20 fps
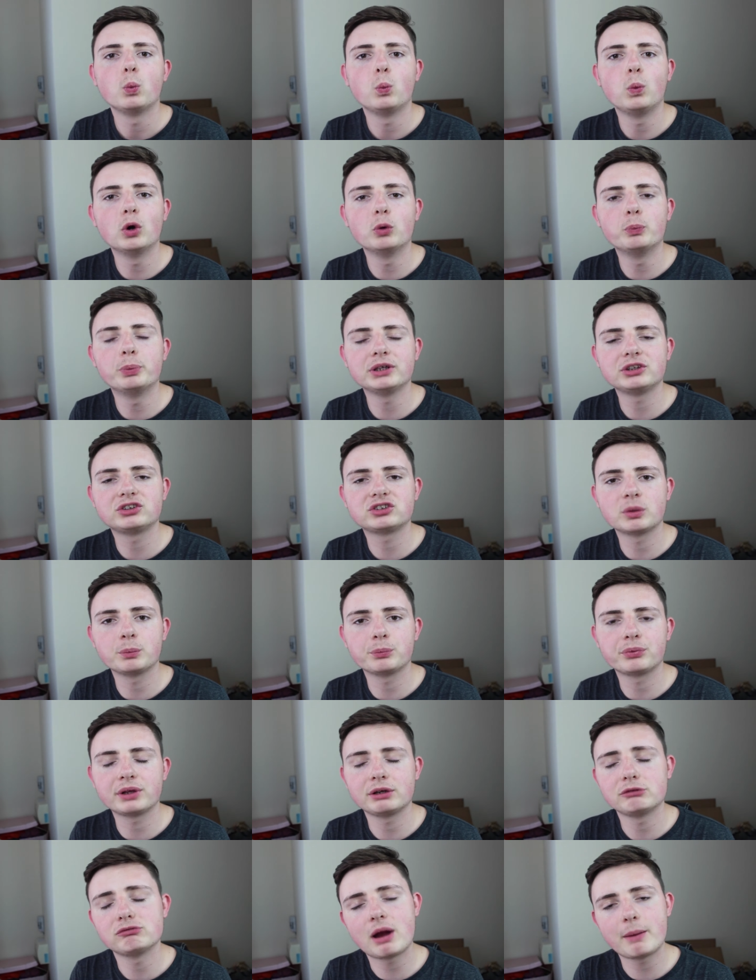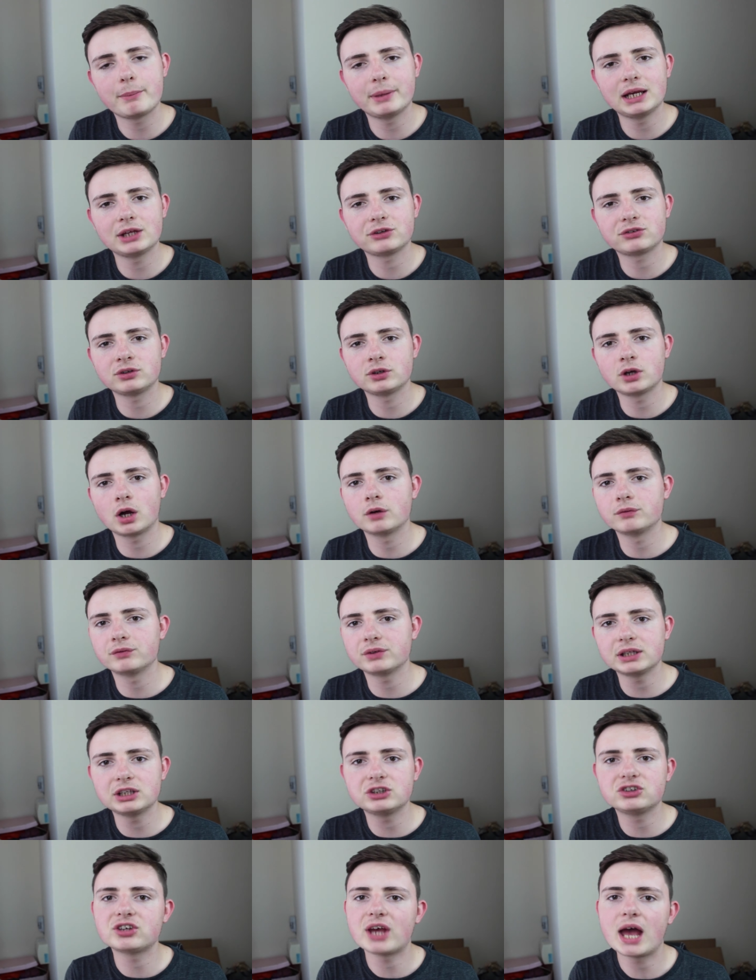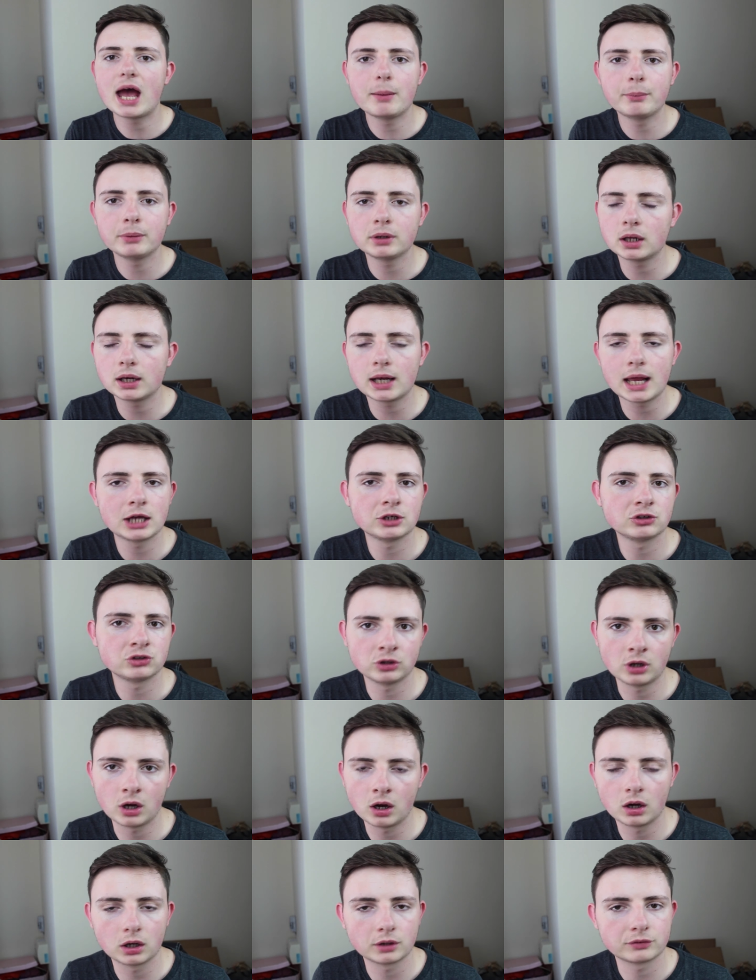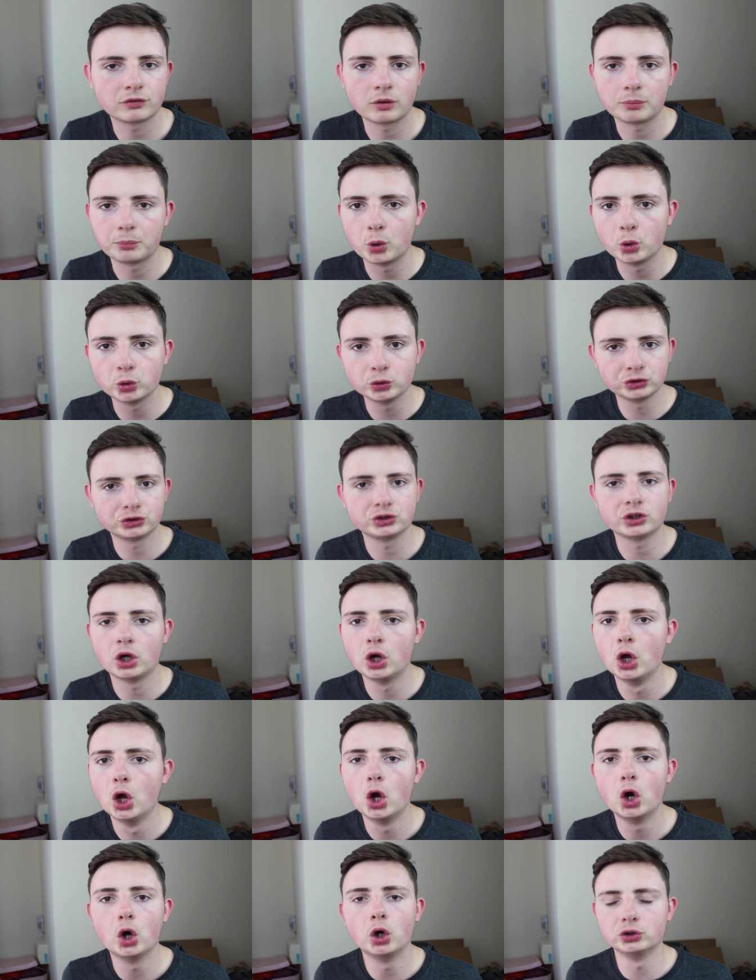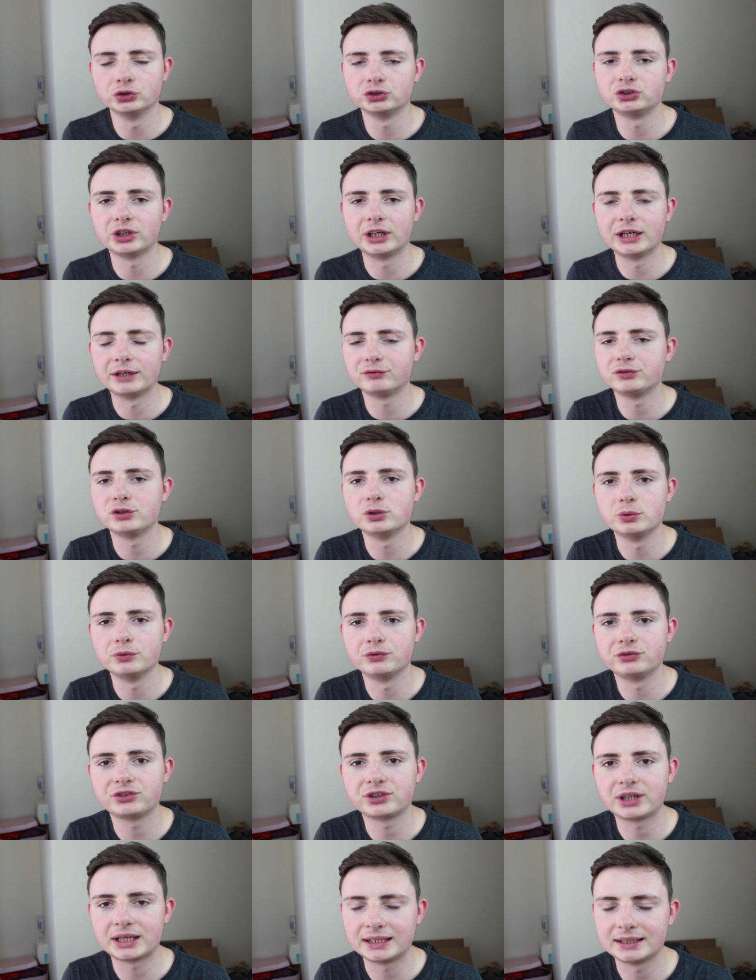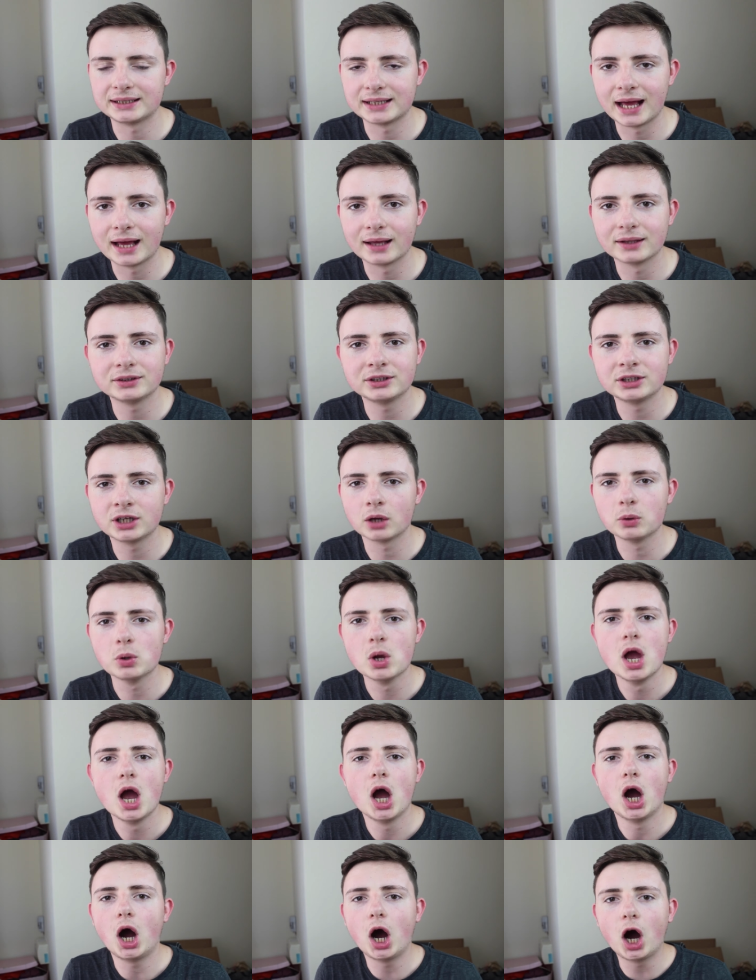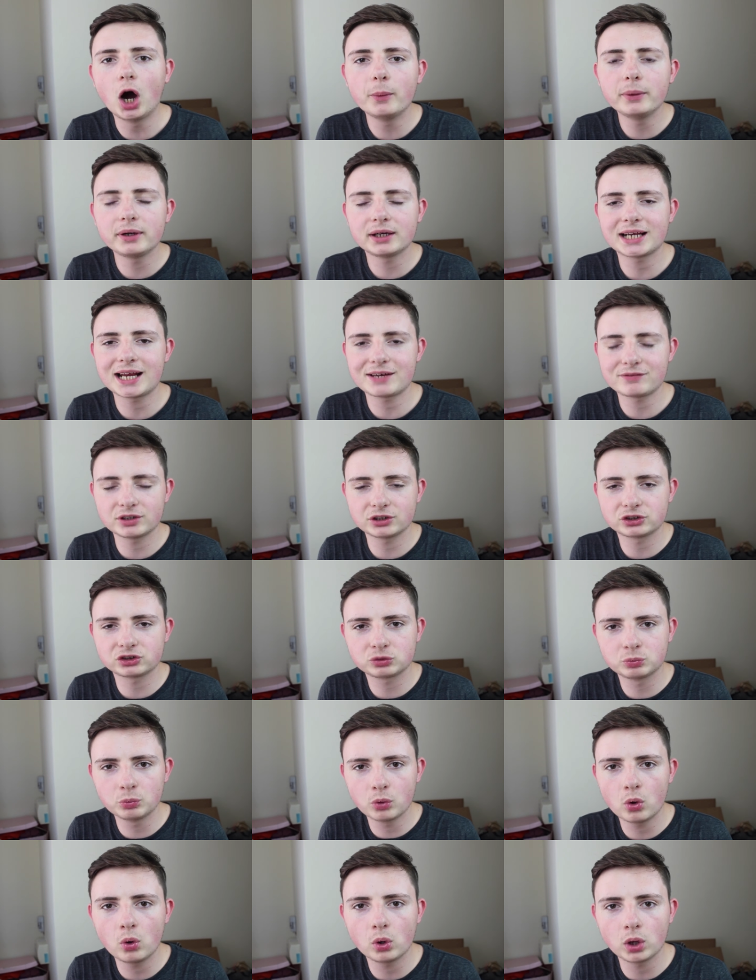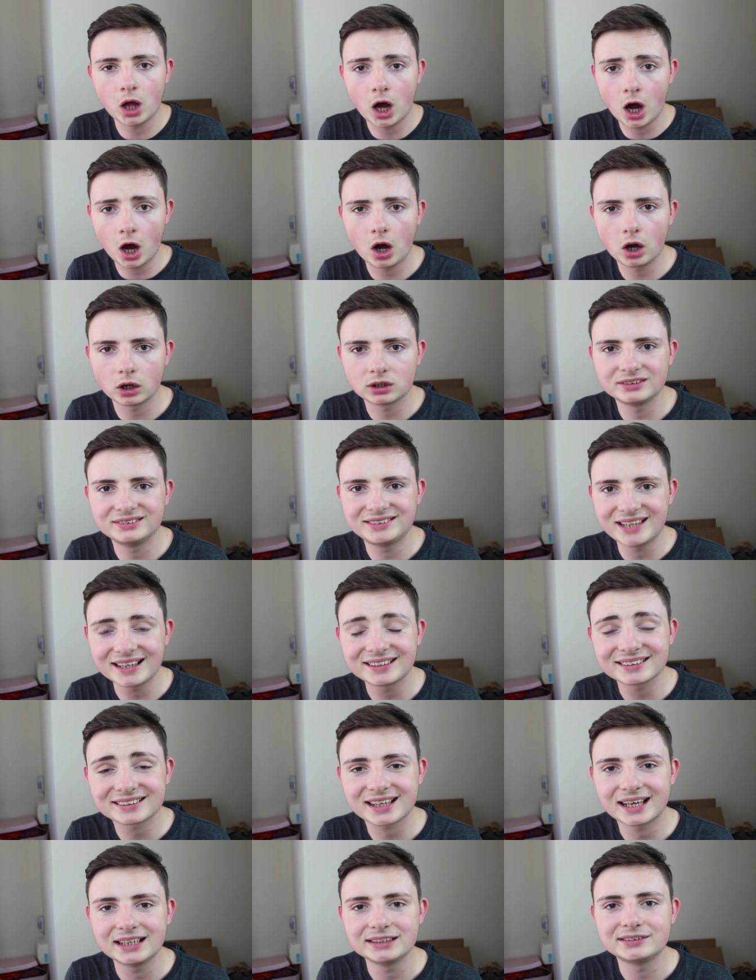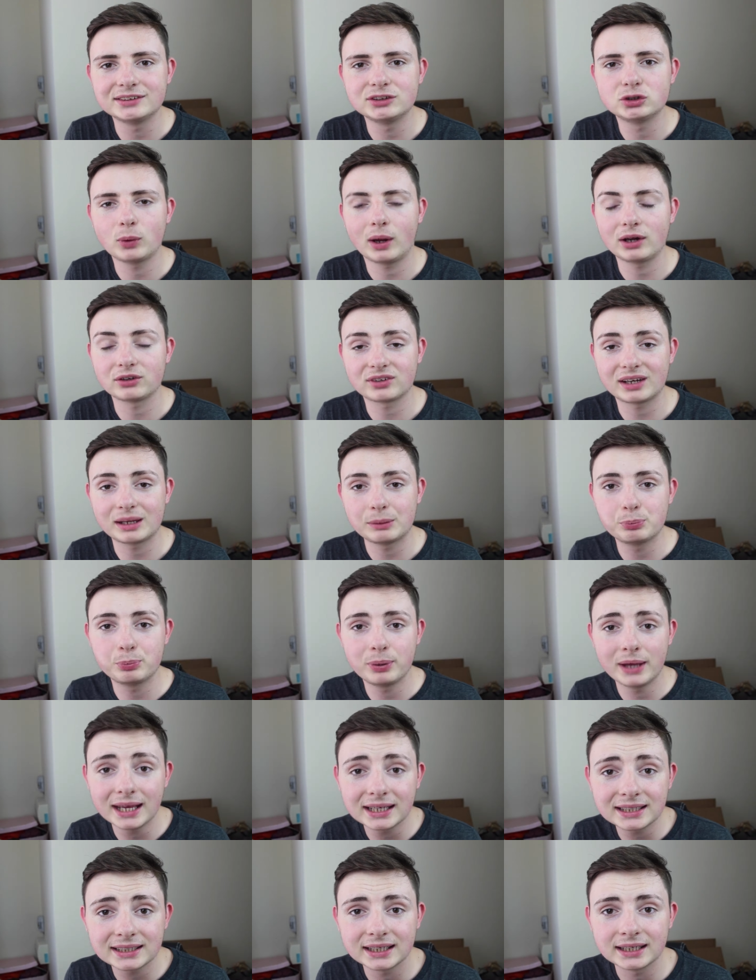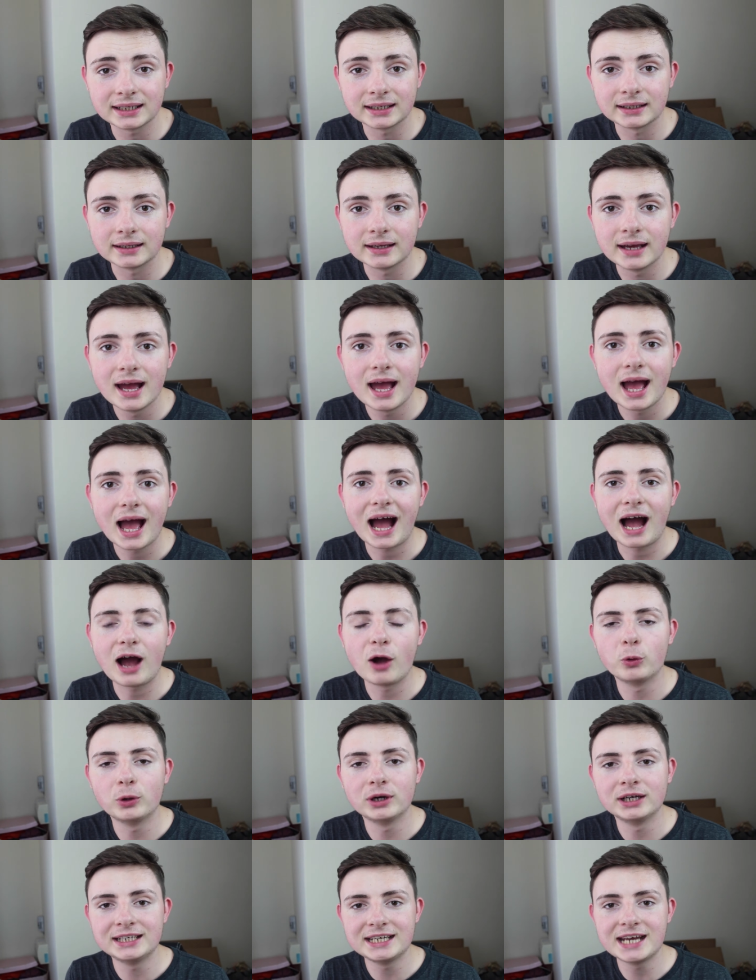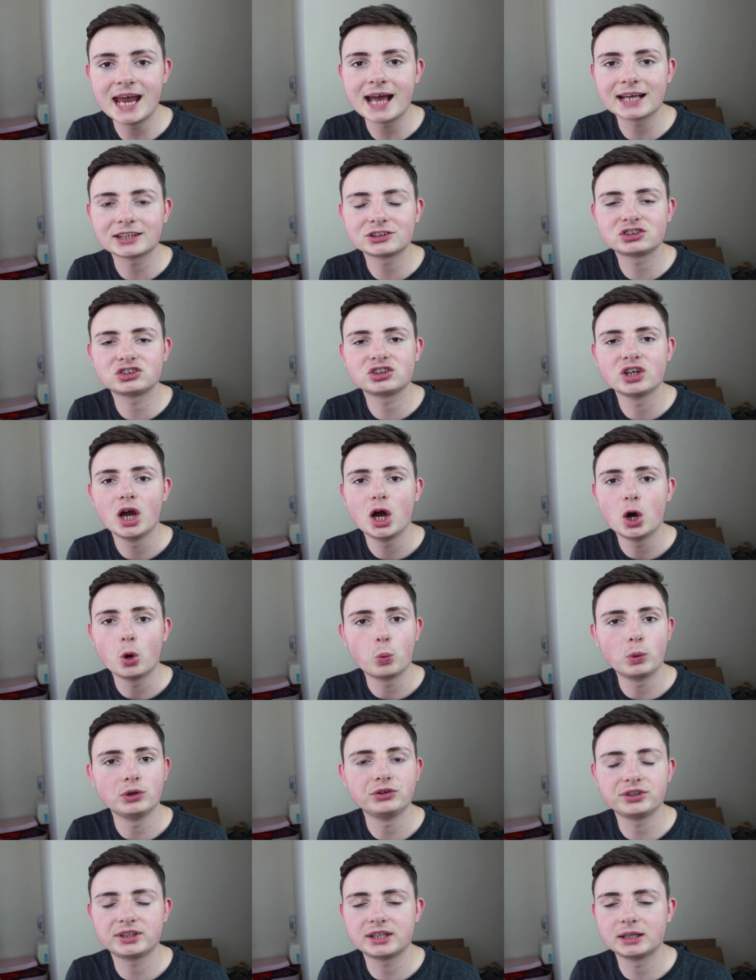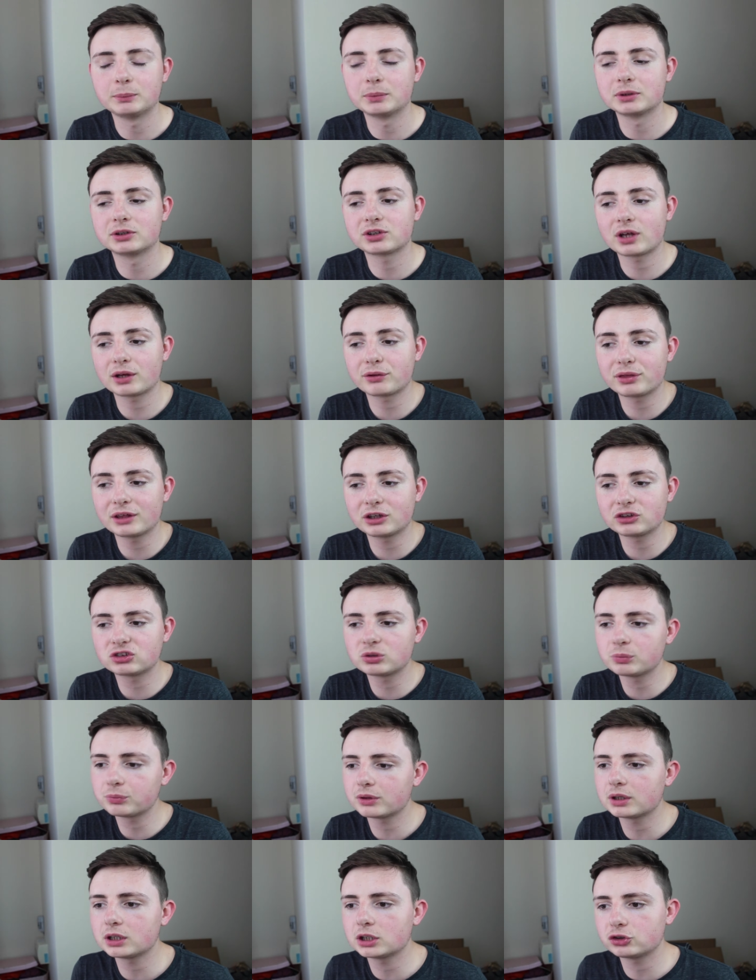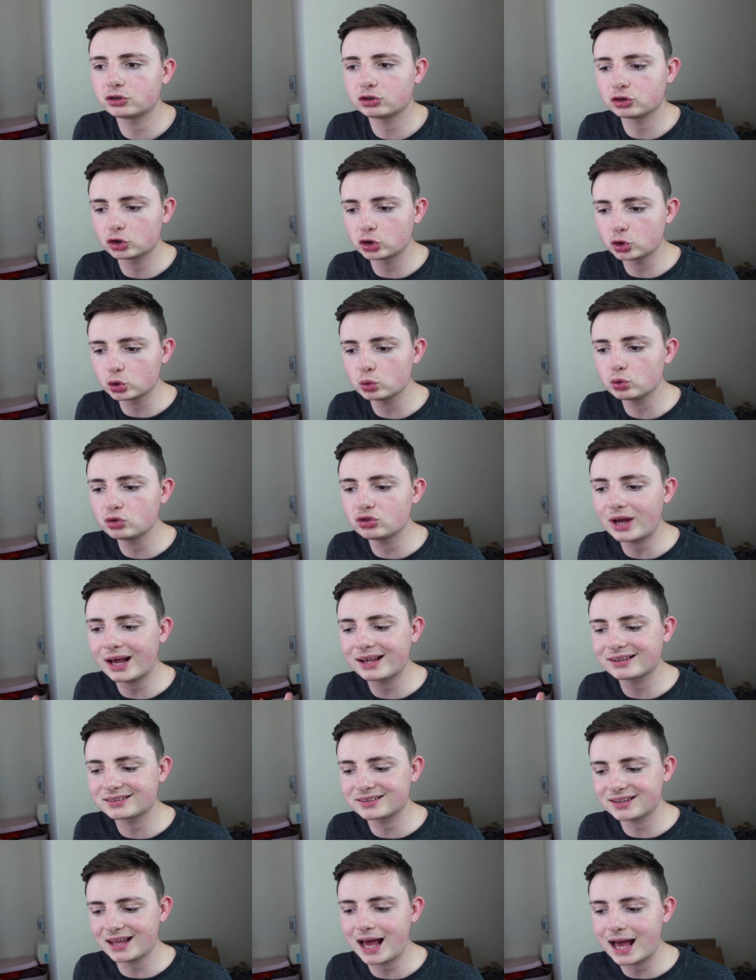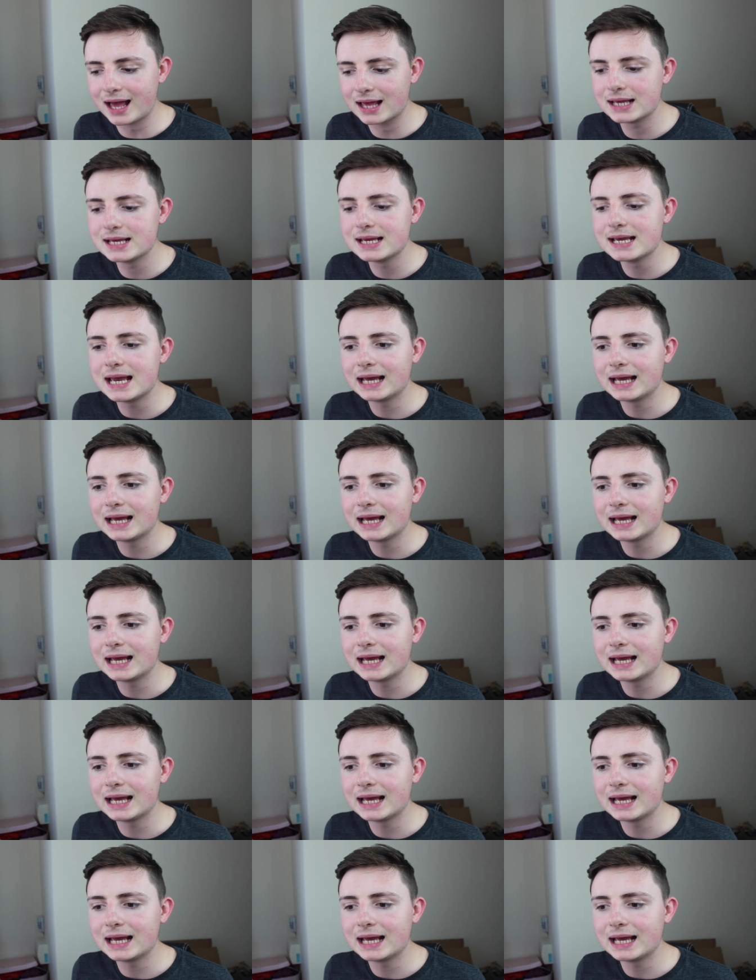will be something reminiscent of the chairman election arc from Hunter Hunter if you've seen that. You know, are we going to have a small arc dedicated to actually picking our next Wizard King? Because I think something as huge as that